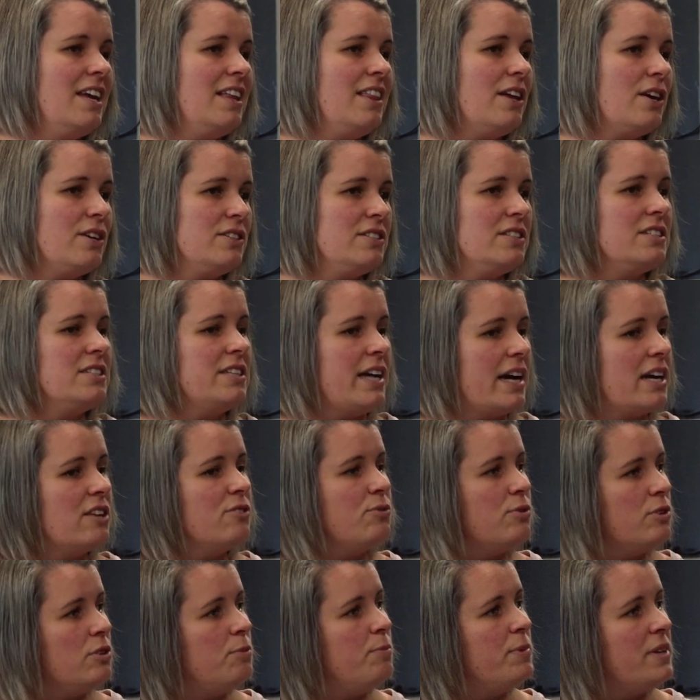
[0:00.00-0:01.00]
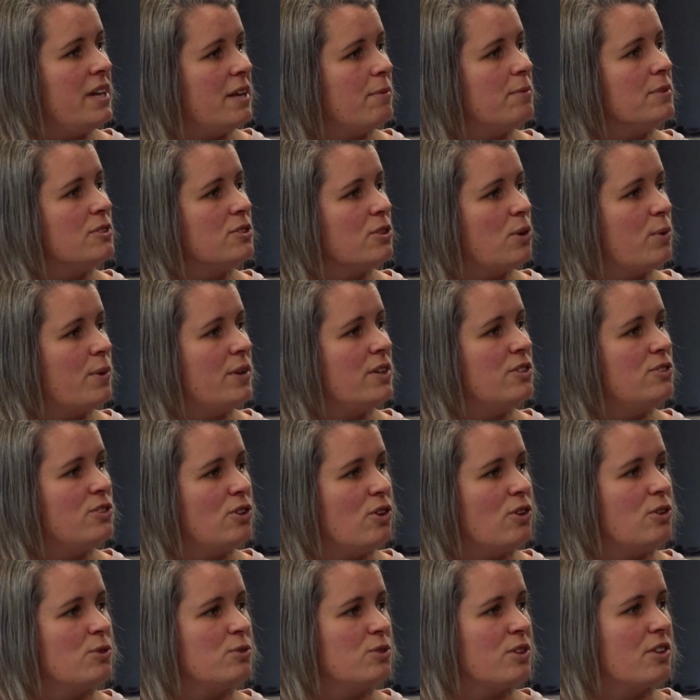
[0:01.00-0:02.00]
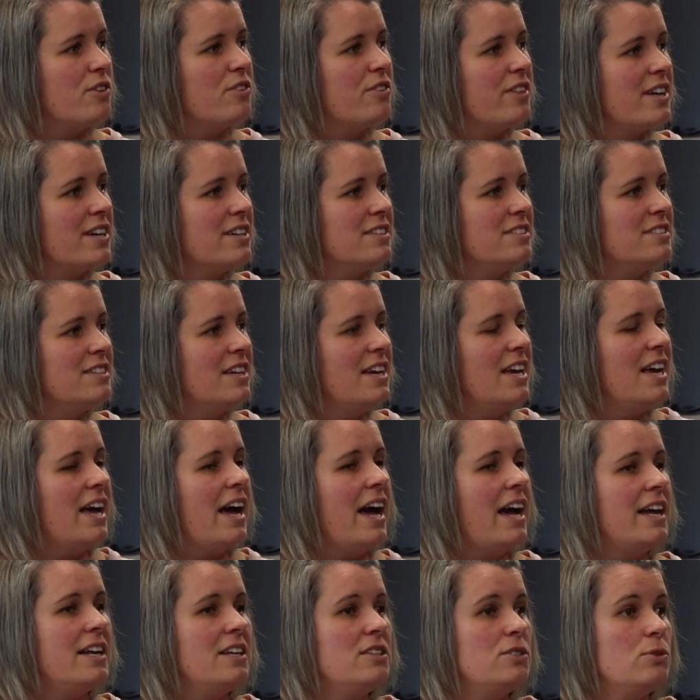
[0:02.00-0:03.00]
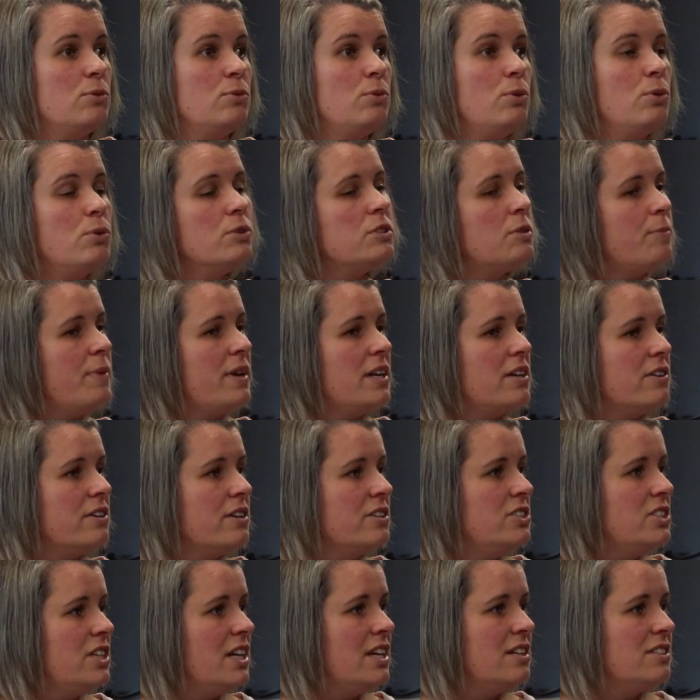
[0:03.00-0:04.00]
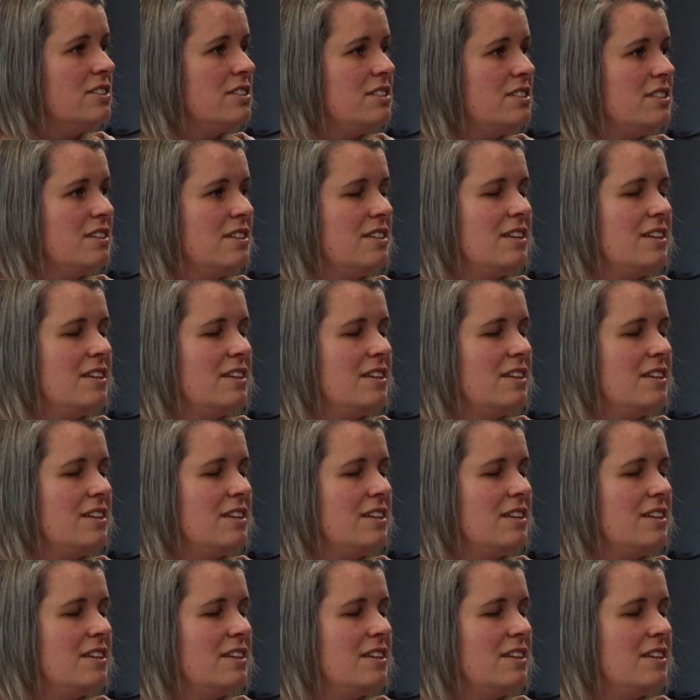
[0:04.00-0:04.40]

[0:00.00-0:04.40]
the housing executive wouldn't have been able to go in and do all those other things. And his whole demeanour had changed.